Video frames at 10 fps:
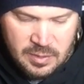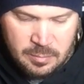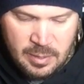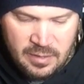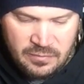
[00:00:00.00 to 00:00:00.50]
You
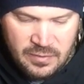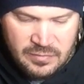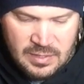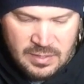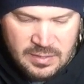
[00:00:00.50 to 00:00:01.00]
can pay
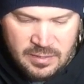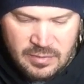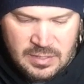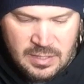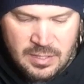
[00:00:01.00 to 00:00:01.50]
$15,
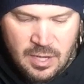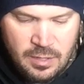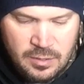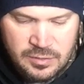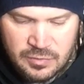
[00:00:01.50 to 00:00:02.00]

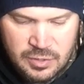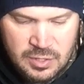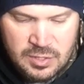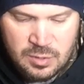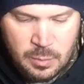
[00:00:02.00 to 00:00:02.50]
$17 for
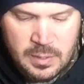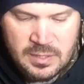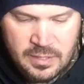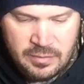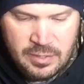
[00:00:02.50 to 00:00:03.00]
just
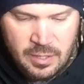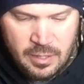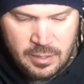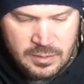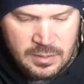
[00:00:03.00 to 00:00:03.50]
27
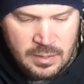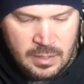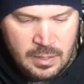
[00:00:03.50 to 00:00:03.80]
yards.